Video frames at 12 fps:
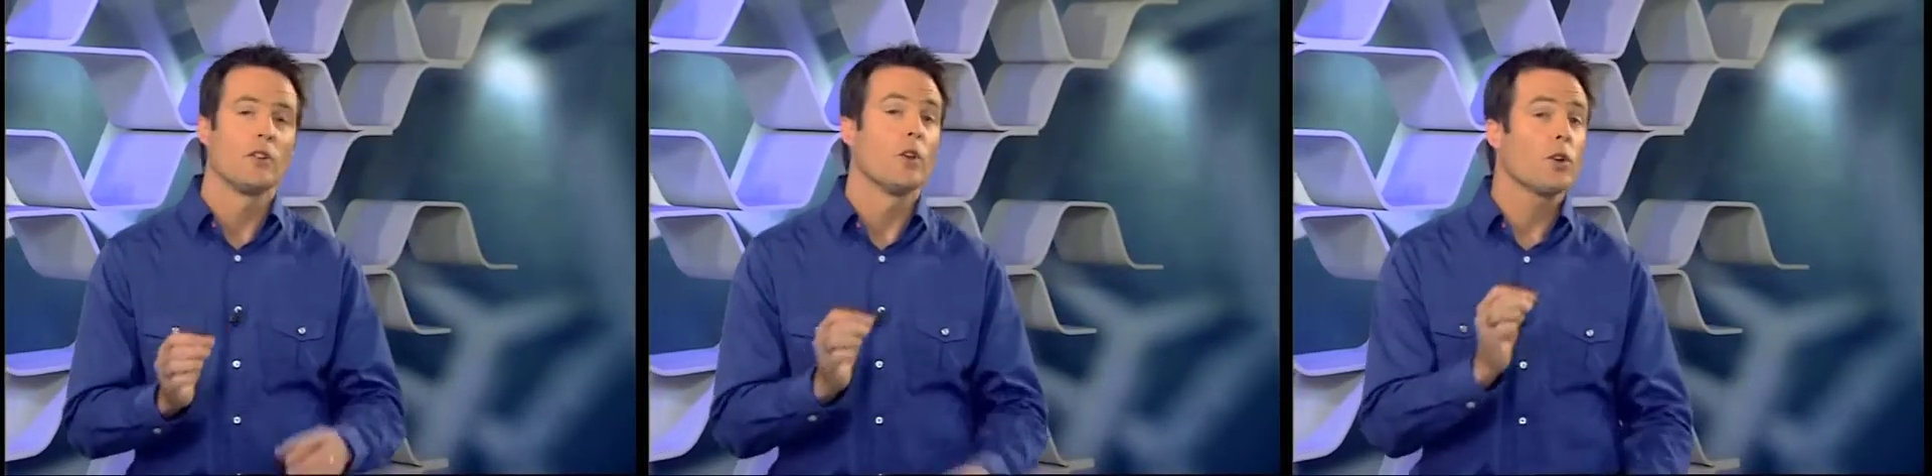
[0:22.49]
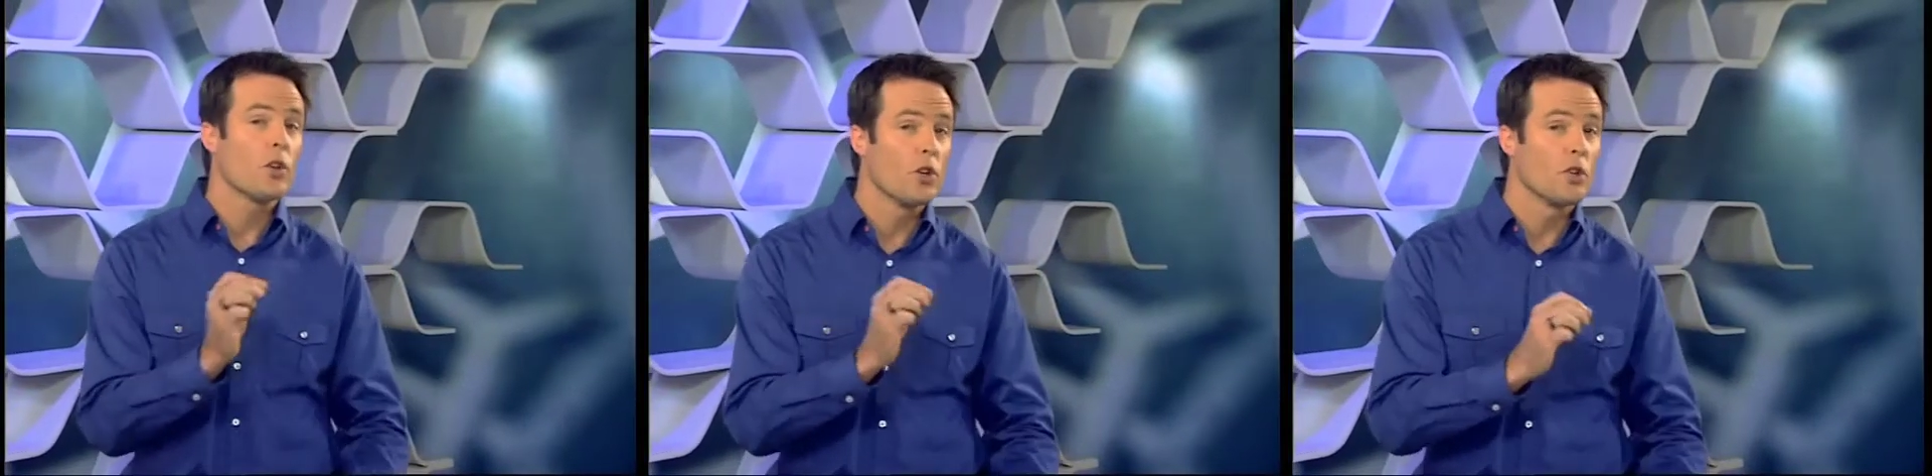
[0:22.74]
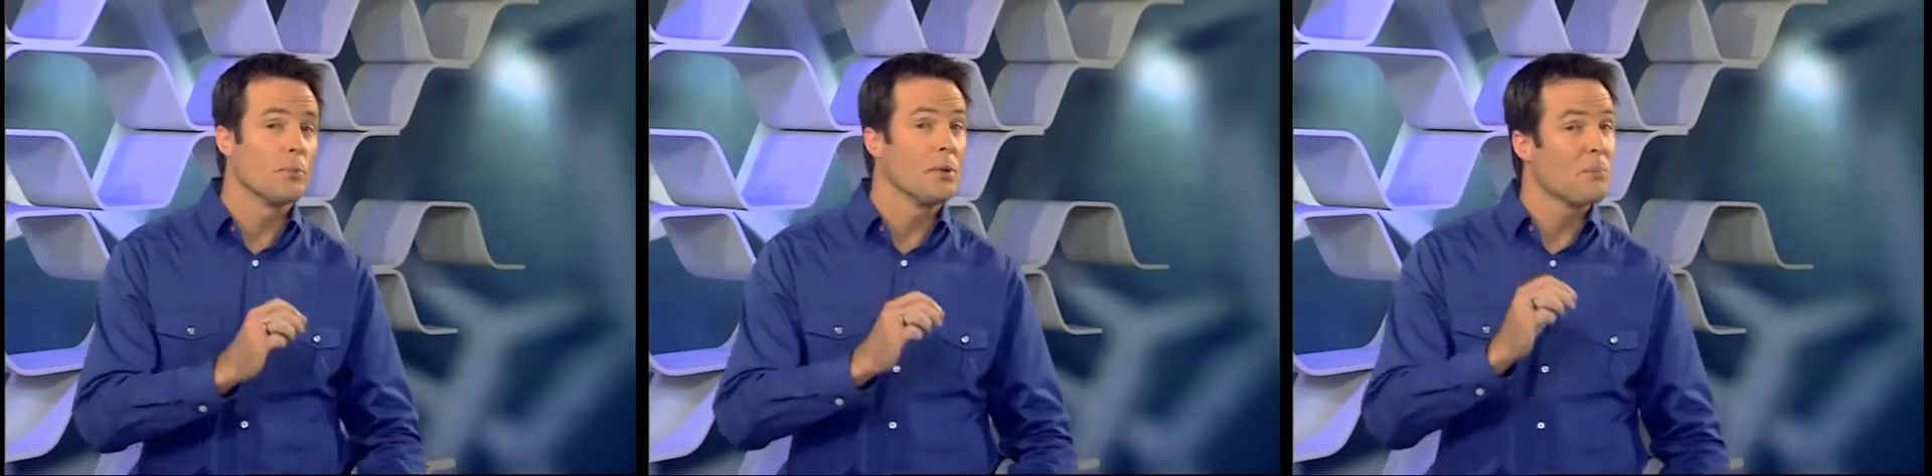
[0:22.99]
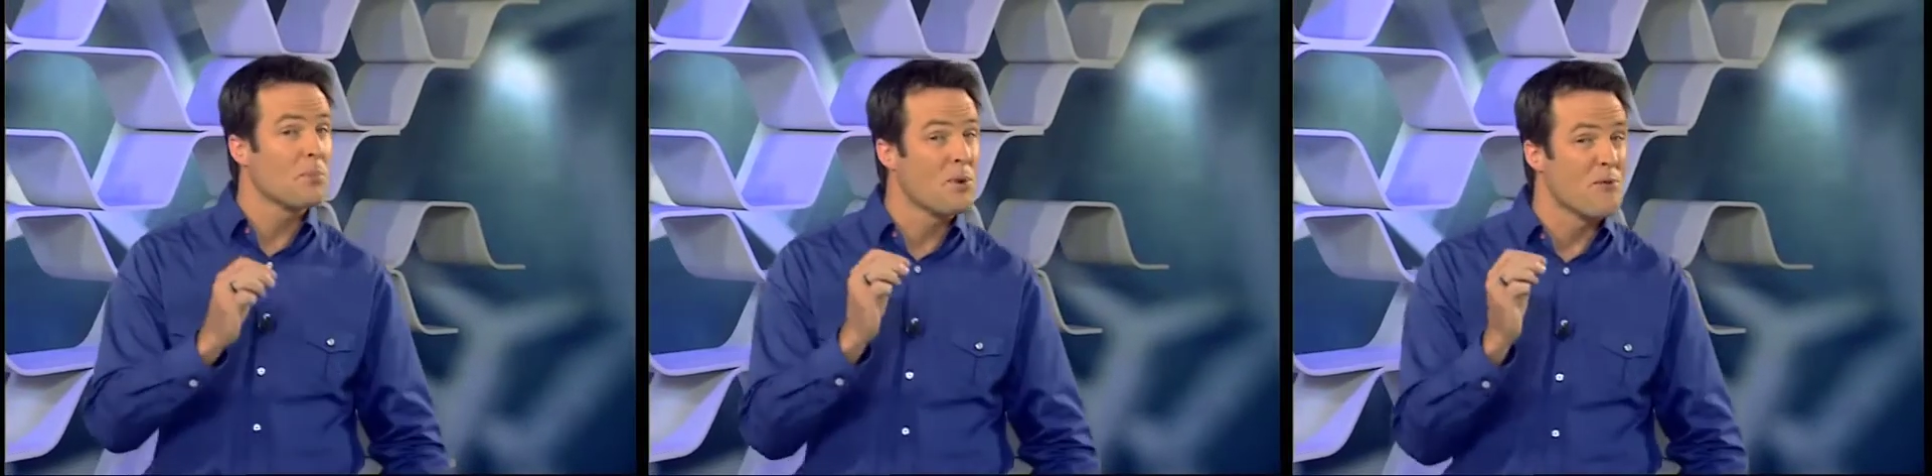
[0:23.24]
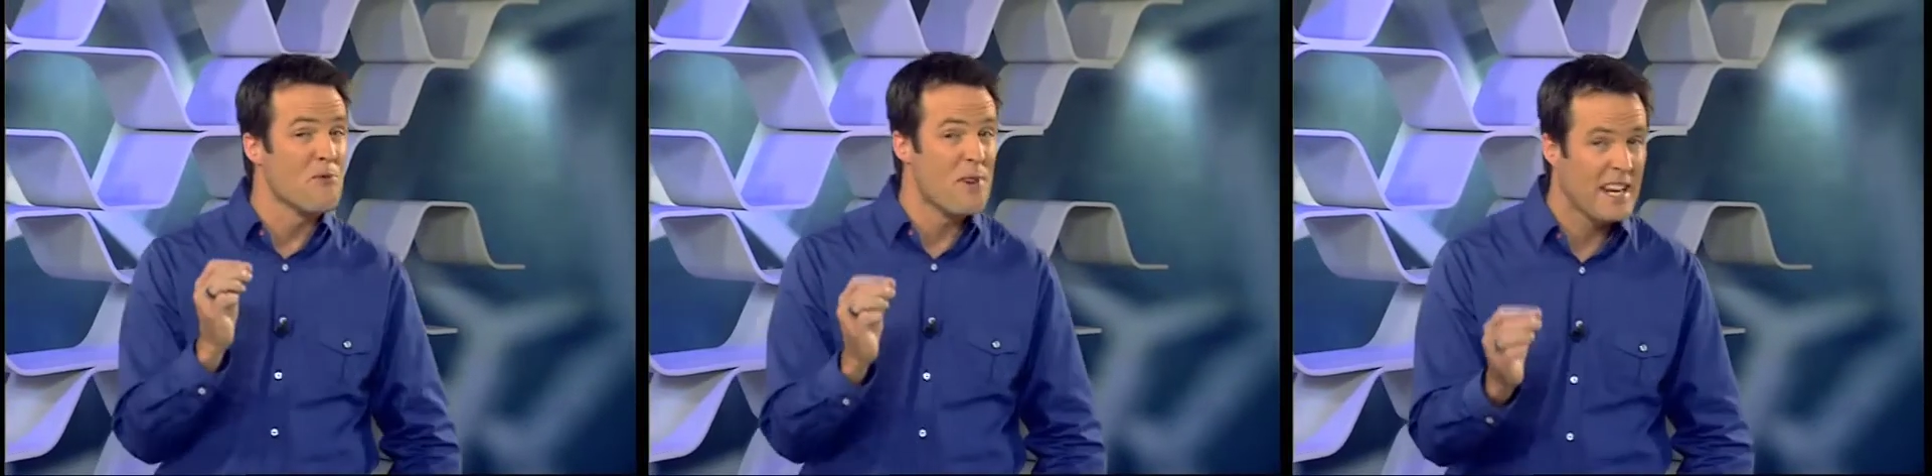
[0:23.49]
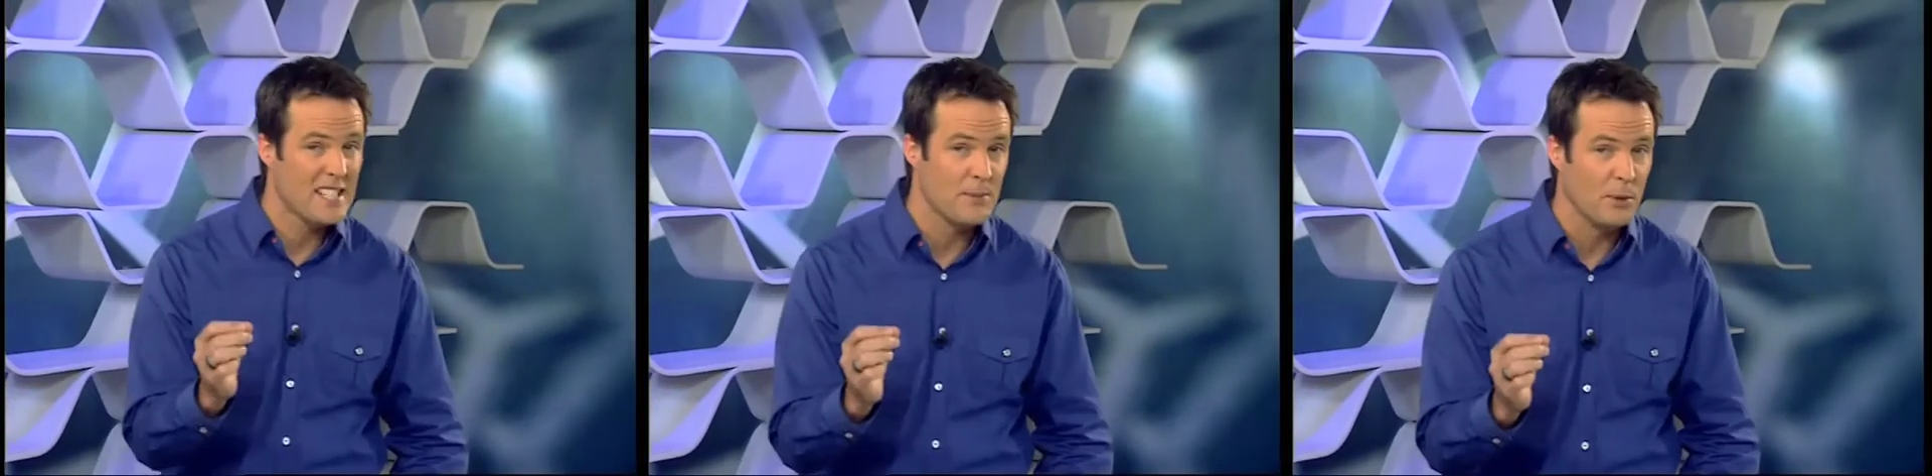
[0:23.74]
not curable,
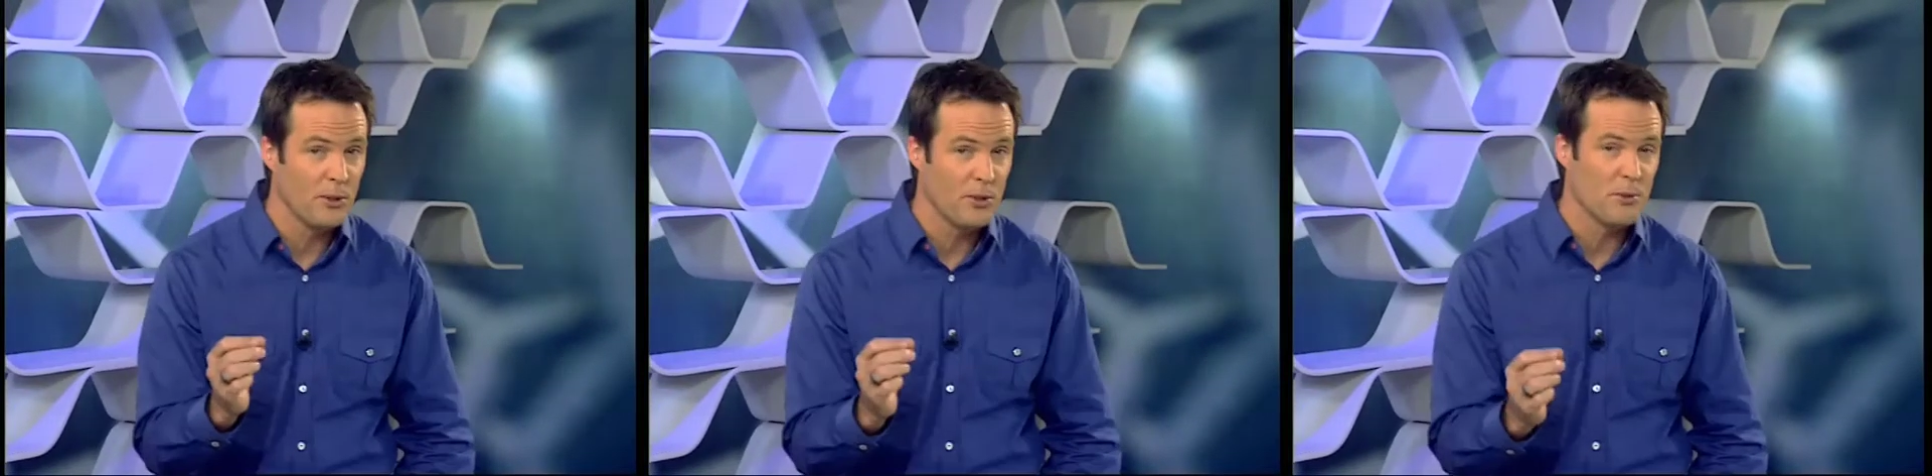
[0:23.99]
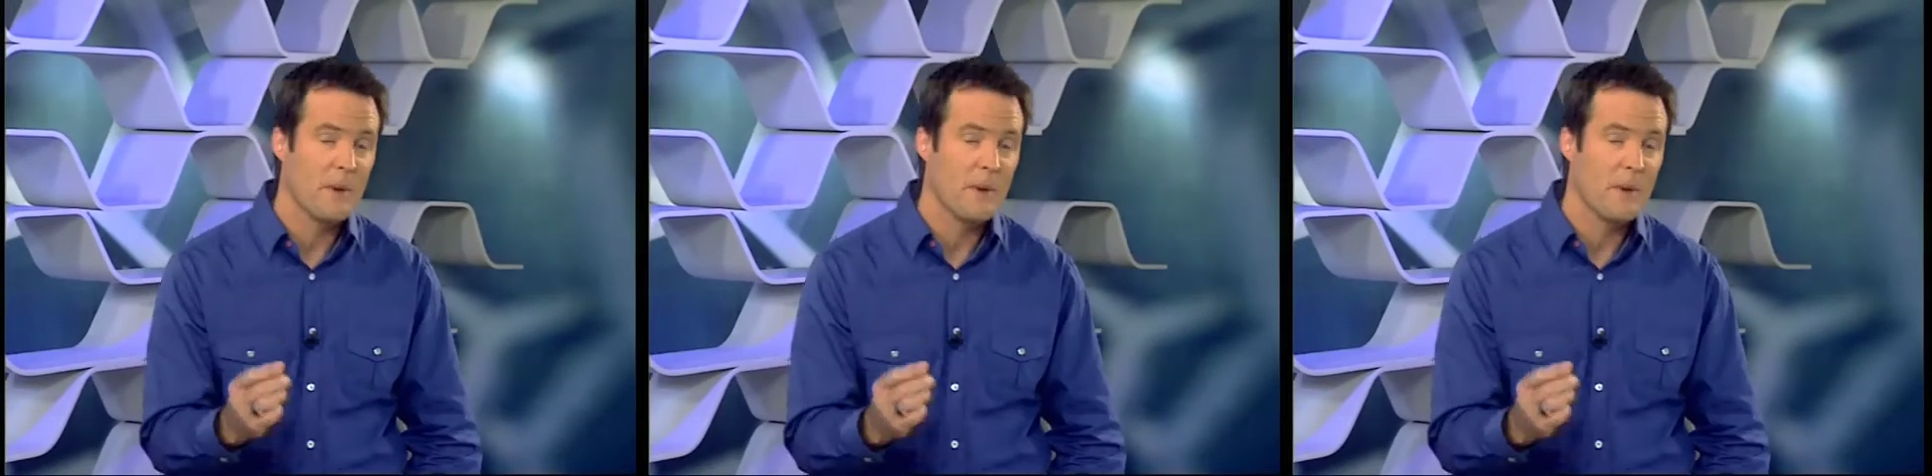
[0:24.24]
preventable through